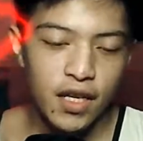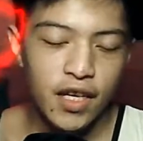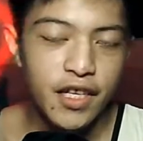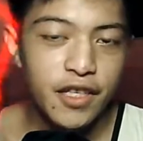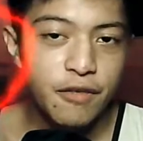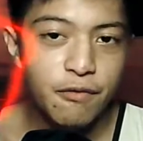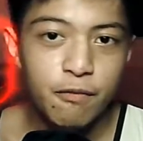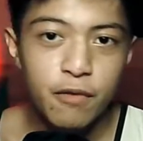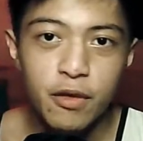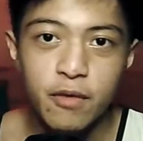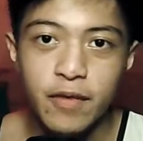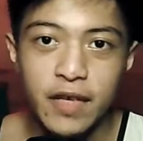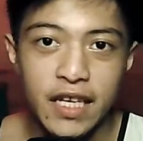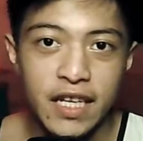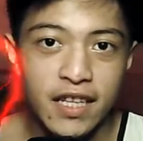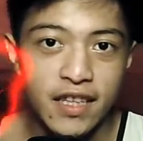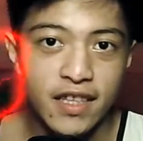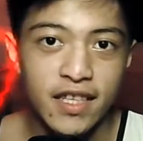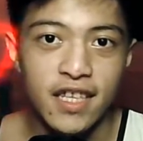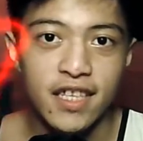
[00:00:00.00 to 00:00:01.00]
It's proven
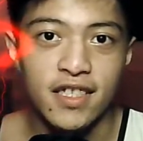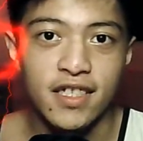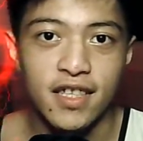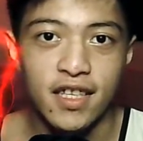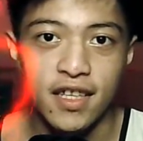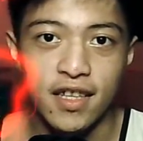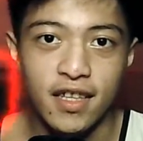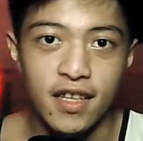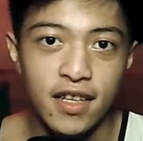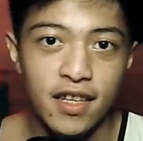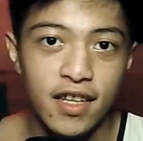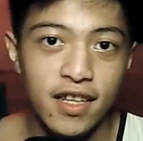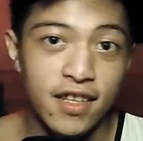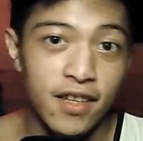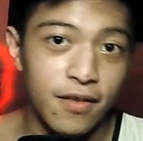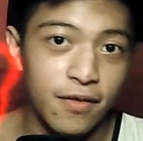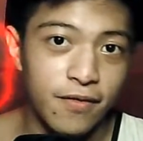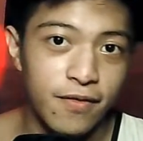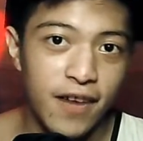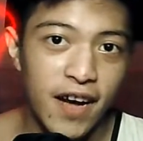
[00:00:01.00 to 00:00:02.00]
and tested that
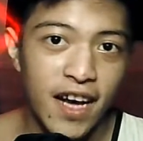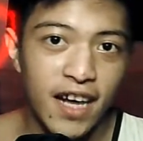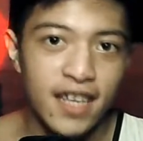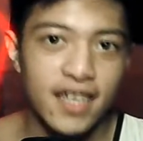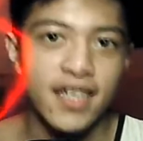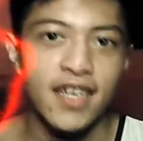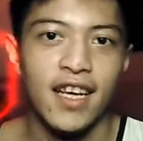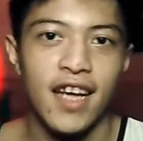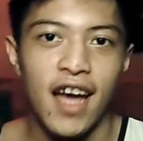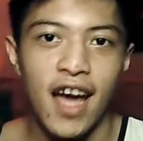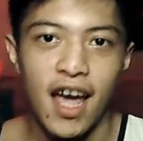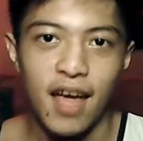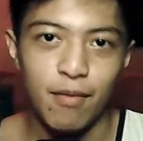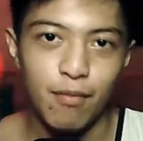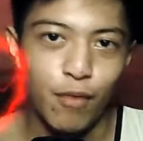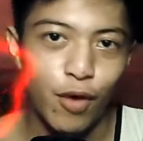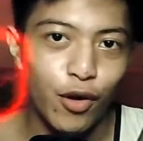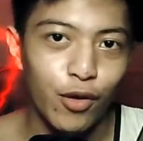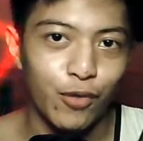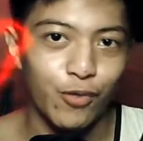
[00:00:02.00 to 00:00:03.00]
in fact, I
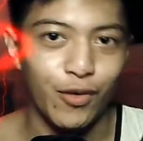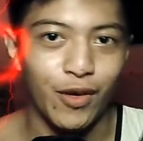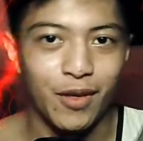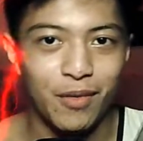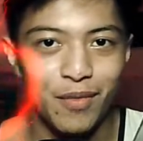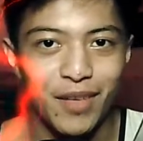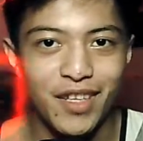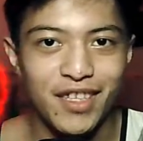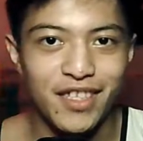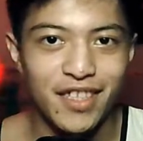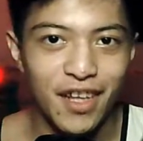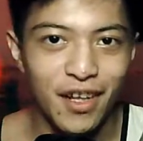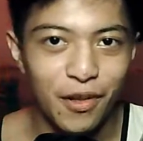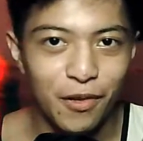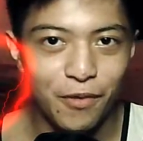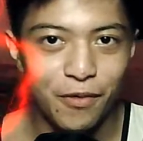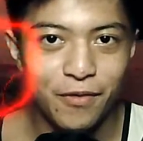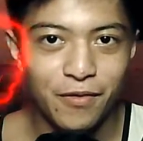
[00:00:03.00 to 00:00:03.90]
bought one myself.